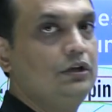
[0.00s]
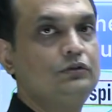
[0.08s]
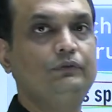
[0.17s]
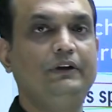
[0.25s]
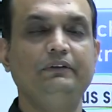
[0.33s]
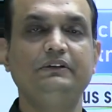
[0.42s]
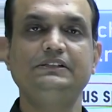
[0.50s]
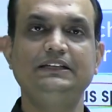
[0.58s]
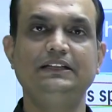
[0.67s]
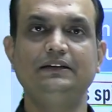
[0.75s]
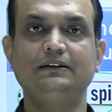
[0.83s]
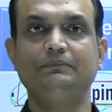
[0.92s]
So, when you will
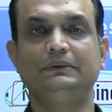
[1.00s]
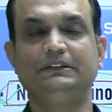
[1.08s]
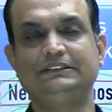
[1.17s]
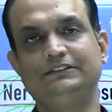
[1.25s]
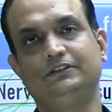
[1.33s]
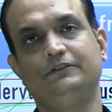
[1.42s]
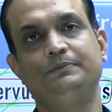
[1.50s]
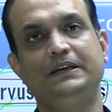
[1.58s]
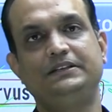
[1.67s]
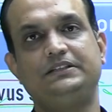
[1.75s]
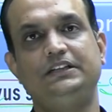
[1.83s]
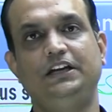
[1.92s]
see the muscles of
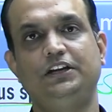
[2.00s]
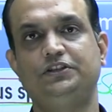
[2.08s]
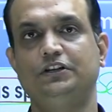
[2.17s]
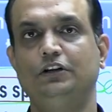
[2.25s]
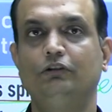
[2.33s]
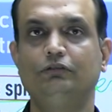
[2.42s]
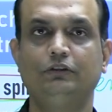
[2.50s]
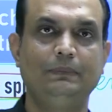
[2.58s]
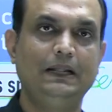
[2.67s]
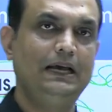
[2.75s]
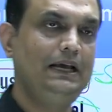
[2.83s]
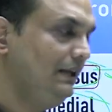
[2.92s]
mastication now
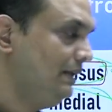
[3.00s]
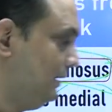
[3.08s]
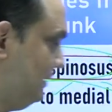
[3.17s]
supply,